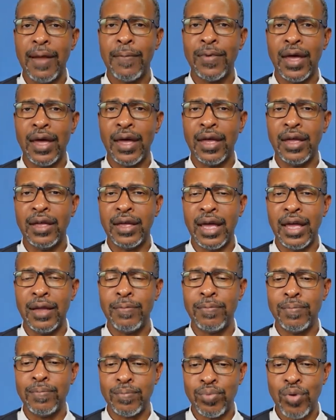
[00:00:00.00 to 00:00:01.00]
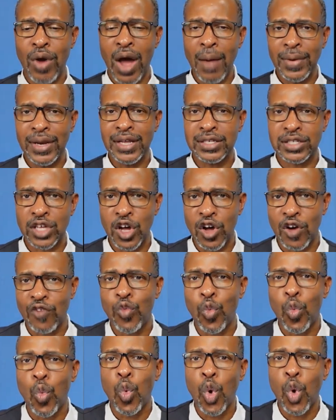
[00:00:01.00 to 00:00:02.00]
a, a prominence of
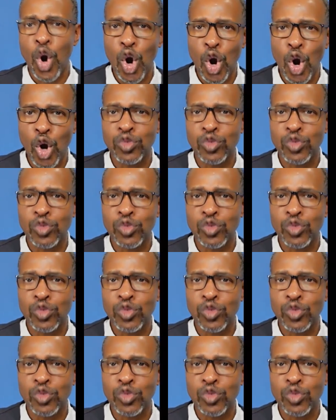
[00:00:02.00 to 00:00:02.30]
world